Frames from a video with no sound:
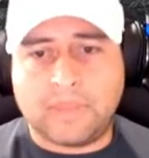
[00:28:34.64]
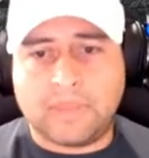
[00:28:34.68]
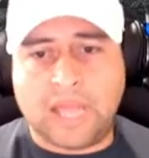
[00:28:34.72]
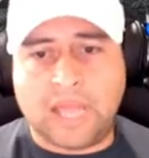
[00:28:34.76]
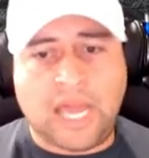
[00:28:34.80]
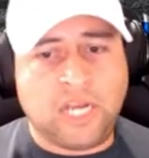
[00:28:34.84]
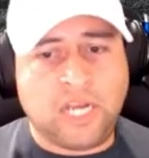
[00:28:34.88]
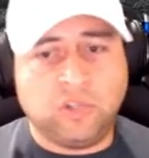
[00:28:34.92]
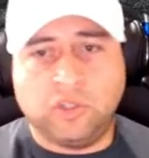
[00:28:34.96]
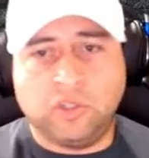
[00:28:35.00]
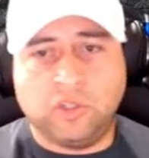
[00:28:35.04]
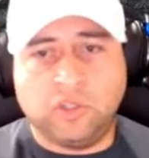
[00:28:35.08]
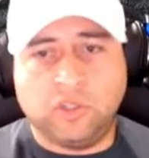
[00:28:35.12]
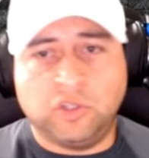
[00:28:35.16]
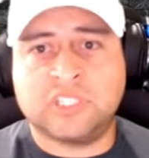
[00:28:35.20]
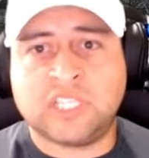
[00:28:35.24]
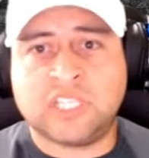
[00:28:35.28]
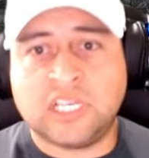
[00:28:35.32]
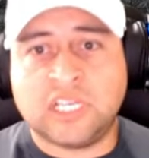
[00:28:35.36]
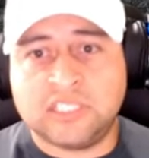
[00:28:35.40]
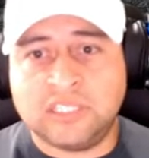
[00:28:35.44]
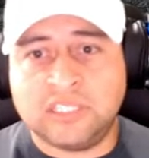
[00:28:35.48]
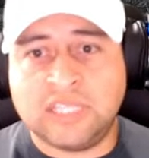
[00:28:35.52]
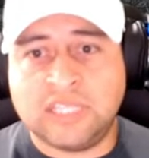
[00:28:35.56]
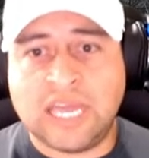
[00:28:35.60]
didn't know they were
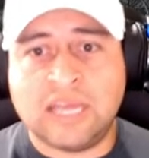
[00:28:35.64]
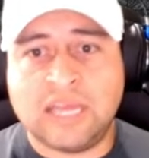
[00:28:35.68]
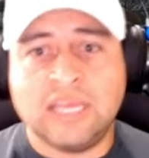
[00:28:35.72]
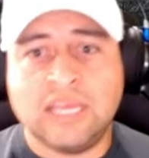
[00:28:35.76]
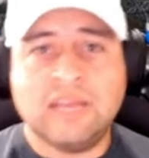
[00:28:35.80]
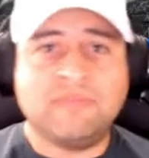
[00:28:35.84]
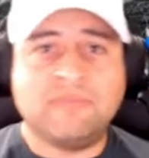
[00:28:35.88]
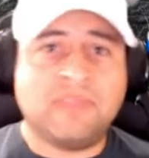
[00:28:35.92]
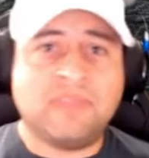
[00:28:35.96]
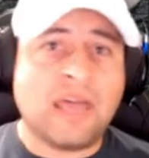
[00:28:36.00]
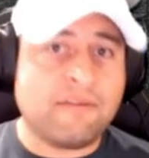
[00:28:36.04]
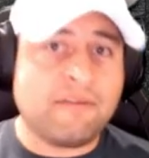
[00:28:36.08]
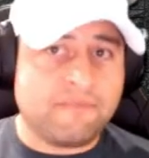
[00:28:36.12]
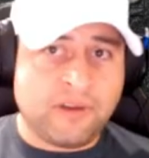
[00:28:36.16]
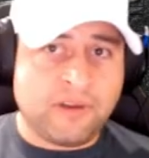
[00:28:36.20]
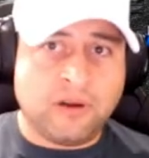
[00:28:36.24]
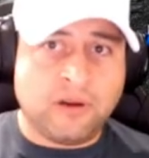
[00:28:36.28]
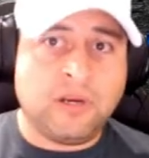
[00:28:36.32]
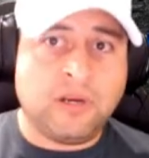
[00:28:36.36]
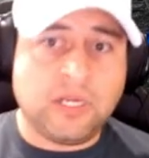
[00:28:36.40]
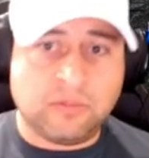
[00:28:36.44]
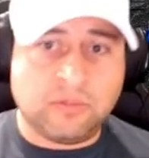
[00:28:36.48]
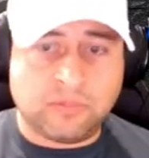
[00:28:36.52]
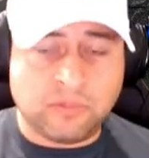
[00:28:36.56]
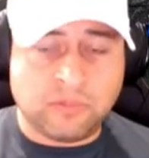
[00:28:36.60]
discussing that. That
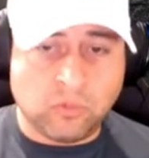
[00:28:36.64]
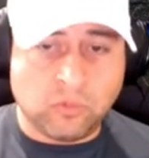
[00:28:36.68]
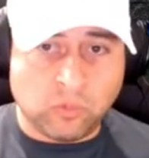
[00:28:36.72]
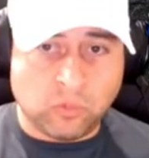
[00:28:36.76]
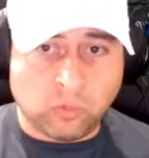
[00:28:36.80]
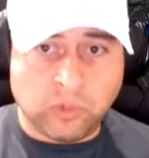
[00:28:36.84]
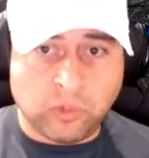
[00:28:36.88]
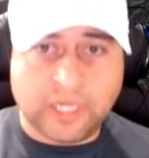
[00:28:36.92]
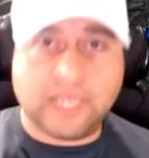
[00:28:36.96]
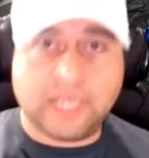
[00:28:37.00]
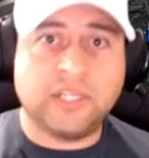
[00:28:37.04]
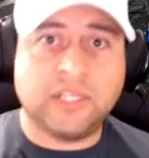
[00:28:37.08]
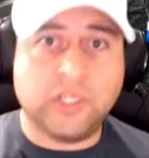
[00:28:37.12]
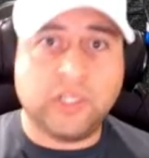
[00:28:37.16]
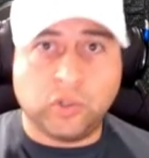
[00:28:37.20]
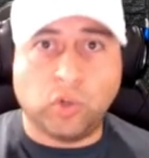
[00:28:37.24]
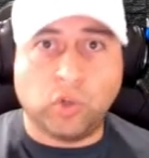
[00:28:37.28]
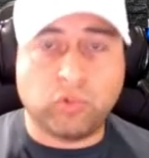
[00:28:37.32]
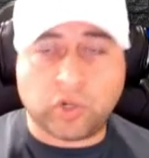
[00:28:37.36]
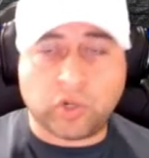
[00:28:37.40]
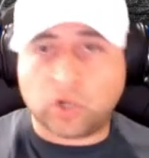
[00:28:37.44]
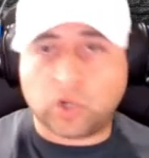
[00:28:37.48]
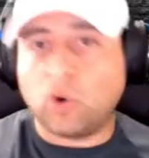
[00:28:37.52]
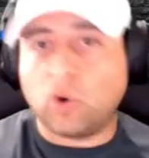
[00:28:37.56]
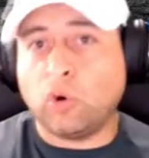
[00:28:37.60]
very weekend they were
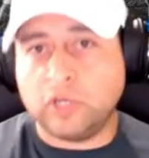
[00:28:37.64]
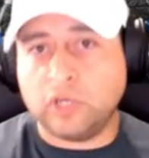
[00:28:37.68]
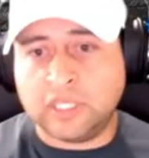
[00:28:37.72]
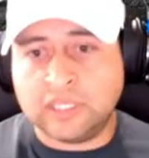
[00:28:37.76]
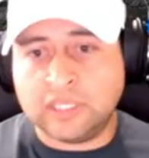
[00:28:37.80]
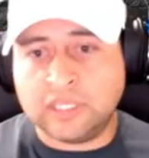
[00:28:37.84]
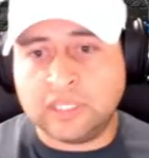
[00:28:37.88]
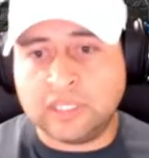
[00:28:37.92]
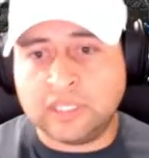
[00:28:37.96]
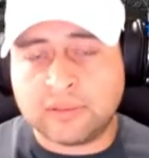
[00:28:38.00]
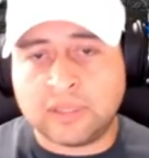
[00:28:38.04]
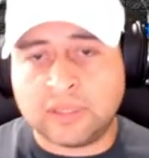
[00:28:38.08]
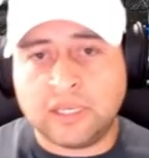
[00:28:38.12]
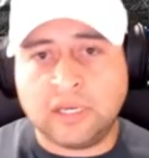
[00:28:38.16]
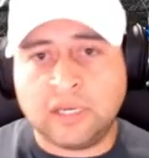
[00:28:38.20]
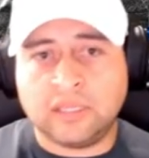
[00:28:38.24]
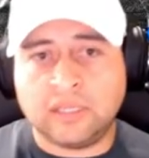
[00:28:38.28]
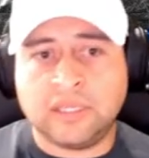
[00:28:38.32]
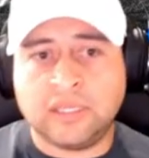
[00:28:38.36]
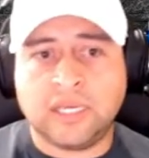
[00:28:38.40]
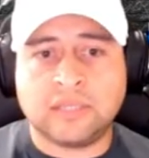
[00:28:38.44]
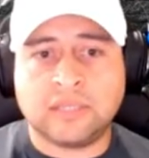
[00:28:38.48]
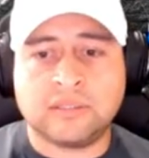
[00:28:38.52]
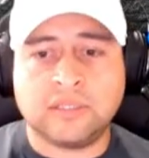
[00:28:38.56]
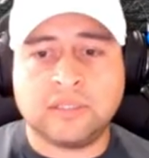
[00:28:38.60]
recording that
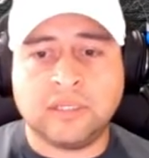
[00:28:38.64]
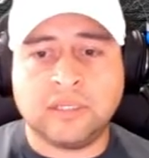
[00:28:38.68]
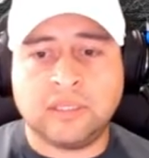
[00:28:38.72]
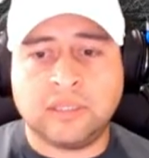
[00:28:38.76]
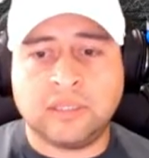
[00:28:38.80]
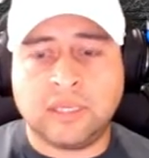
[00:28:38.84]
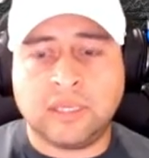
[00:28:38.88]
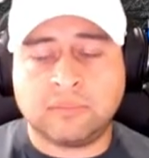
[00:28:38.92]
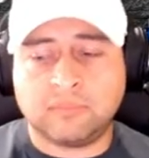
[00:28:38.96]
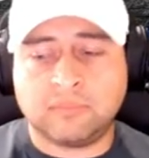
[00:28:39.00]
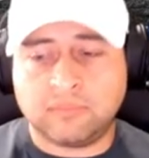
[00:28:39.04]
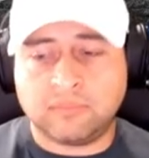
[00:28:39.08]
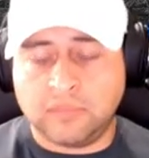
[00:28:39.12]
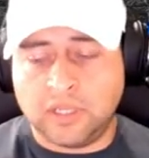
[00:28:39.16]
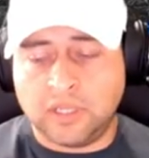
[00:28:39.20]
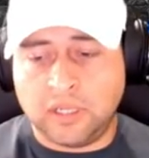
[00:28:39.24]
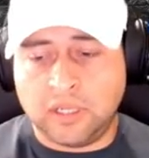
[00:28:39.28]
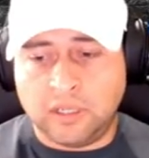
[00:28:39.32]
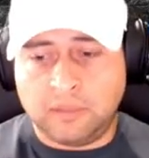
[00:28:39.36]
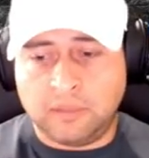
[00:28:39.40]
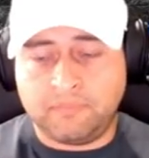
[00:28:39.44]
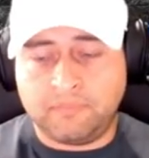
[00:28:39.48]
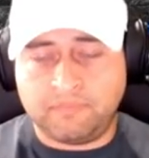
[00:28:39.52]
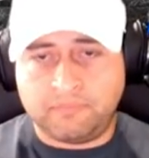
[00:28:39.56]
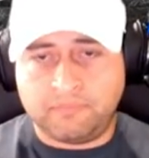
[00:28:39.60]

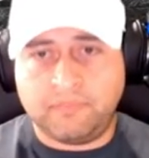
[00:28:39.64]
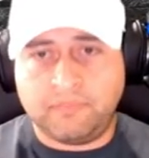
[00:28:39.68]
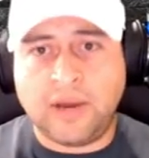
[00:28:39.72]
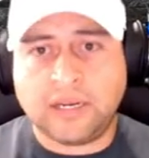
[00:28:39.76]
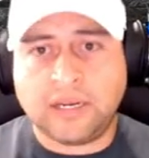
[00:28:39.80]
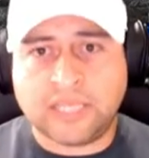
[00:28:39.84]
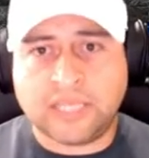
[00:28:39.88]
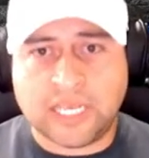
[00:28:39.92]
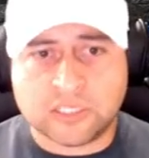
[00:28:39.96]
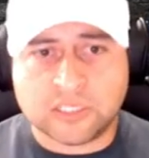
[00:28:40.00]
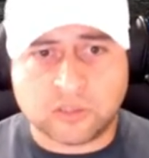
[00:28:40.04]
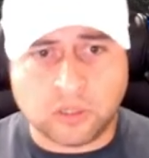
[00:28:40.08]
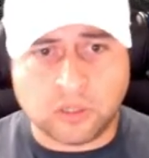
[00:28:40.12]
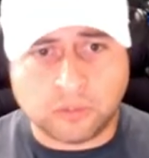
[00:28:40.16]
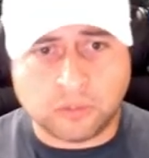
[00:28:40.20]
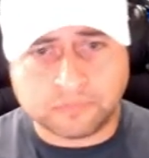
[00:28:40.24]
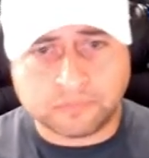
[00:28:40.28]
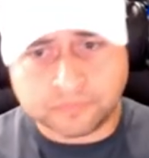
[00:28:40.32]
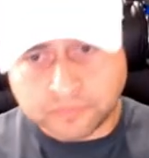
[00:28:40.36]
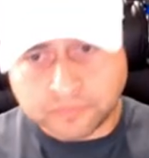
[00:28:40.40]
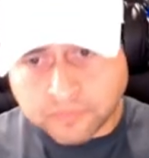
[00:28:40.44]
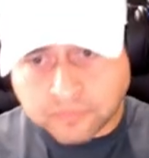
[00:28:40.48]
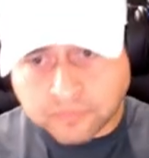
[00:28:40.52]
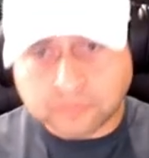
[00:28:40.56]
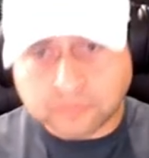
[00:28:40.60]
podcast, though,
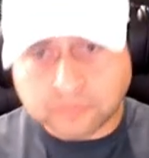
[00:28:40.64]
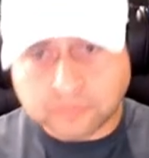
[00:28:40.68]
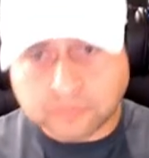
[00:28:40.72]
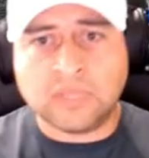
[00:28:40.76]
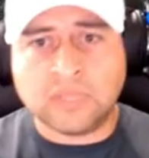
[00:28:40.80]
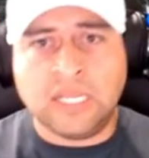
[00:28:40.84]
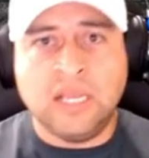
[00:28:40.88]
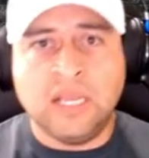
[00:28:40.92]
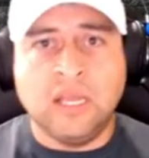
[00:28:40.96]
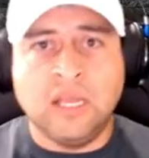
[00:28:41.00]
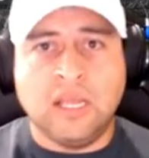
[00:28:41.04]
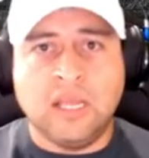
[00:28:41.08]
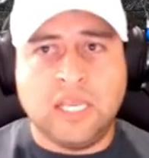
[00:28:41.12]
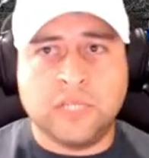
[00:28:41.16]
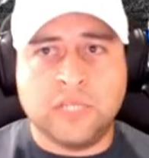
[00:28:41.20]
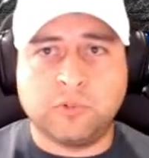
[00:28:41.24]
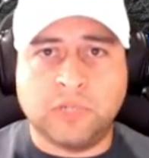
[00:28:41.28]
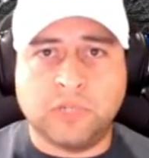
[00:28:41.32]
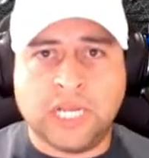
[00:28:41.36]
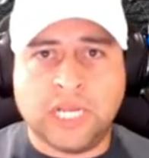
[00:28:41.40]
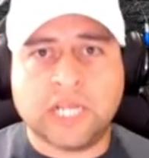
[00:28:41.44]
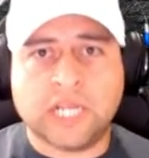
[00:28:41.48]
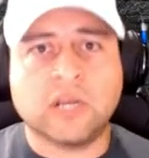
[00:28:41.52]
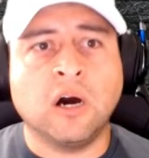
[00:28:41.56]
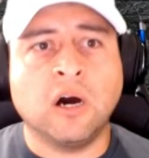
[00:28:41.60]
is
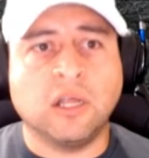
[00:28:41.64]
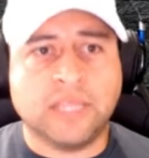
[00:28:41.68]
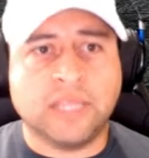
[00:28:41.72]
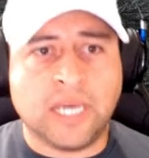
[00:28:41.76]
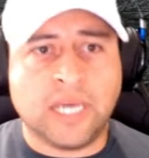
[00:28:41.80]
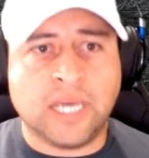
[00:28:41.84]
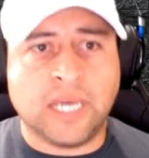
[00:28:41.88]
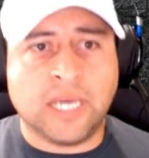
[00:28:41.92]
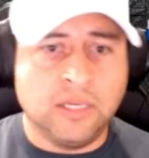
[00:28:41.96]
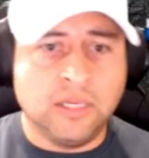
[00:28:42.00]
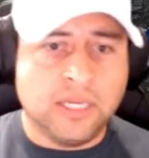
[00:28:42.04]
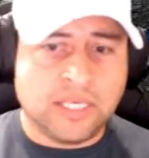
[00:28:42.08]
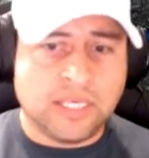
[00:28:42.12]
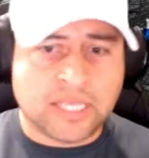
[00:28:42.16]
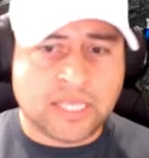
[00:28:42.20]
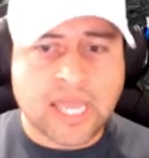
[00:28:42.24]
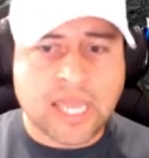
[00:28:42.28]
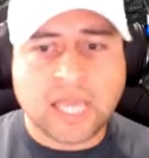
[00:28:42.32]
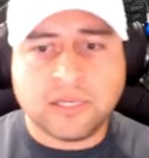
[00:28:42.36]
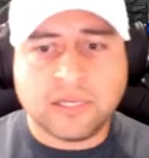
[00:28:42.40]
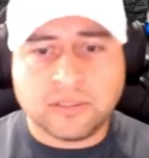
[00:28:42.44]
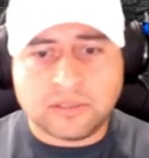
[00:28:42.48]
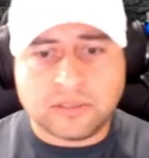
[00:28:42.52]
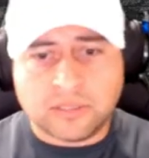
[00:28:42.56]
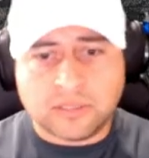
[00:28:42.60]
when I called out
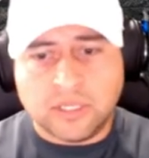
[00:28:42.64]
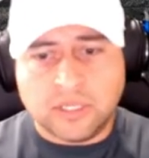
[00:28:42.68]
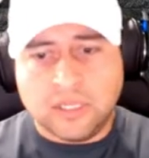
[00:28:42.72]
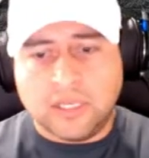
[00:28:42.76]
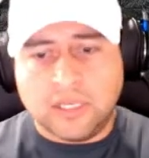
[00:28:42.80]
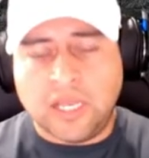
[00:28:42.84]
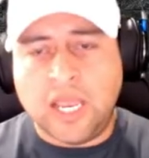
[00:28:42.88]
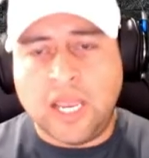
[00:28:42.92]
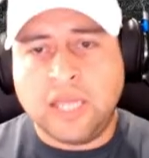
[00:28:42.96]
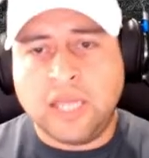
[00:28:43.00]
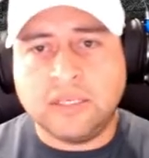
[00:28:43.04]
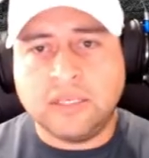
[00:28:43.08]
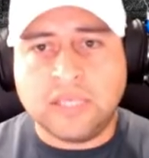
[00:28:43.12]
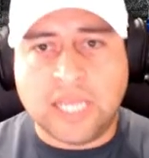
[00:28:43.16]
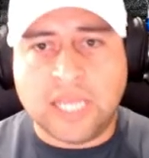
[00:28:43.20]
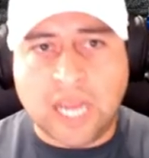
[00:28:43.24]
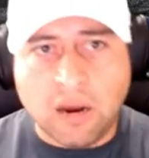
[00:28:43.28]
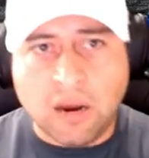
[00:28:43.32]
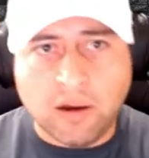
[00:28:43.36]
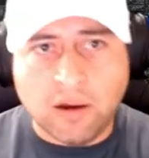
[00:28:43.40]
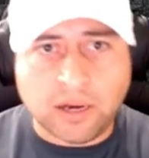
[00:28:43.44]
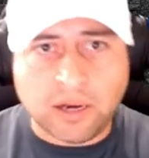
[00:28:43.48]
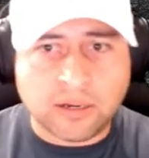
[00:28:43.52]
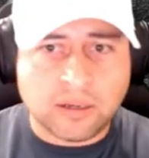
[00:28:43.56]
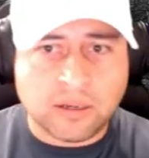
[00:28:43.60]
Candace and
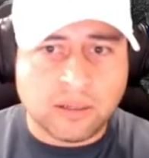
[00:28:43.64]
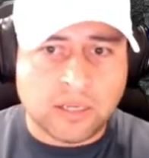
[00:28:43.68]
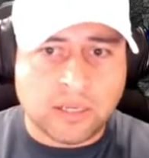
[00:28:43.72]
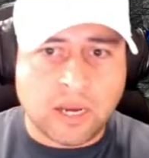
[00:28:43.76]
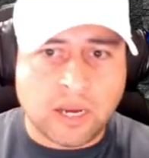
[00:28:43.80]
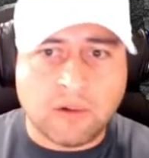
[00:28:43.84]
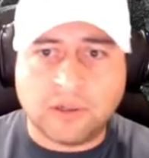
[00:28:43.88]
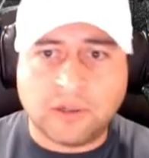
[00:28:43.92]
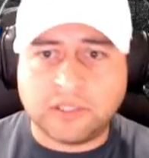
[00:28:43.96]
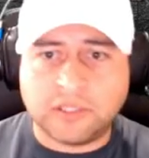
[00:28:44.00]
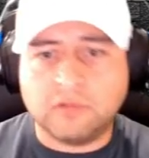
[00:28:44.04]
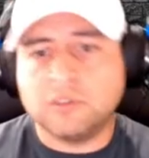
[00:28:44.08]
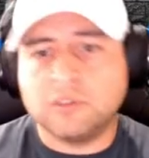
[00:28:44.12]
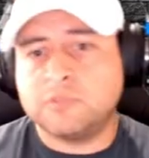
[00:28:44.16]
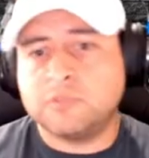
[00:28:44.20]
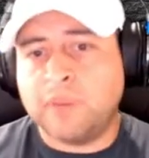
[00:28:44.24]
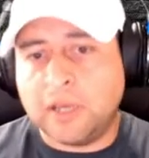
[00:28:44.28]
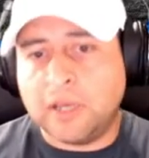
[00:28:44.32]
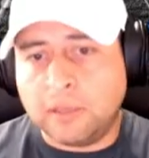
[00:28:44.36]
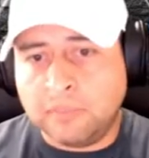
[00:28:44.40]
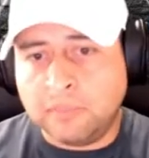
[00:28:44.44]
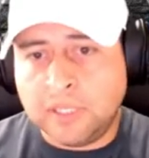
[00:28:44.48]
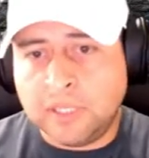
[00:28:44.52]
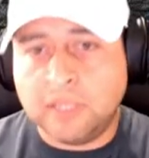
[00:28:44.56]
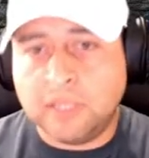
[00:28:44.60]
Eric. Eric didn't
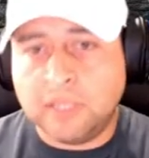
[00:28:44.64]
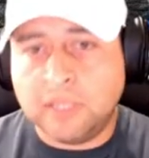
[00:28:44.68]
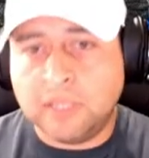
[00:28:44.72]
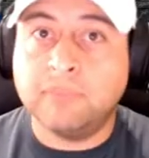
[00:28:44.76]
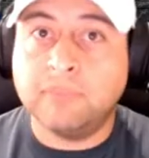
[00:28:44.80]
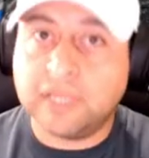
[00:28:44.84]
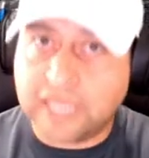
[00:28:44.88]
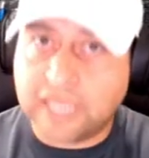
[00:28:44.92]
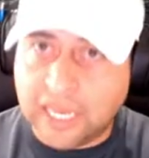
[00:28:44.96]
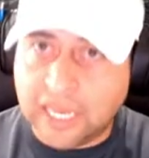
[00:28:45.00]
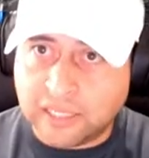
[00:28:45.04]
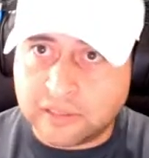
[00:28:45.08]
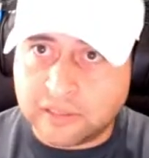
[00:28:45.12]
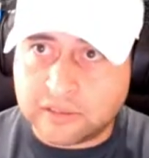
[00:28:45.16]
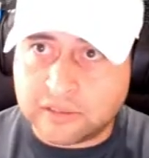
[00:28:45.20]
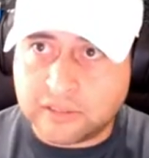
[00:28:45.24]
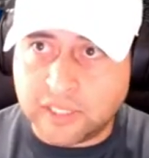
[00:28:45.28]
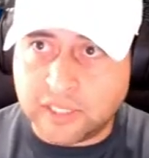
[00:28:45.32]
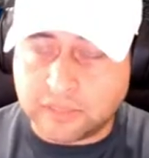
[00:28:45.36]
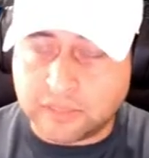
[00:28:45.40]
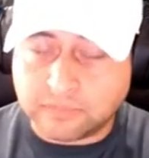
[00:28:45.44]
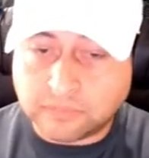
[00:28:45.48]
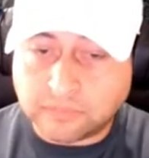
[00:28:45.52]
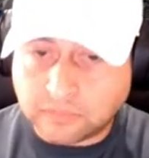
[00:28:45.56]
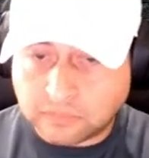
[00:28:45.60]
respond to me, but Candace
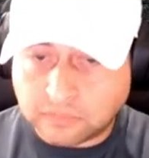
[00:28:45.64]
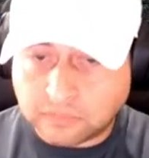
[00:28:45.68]
did,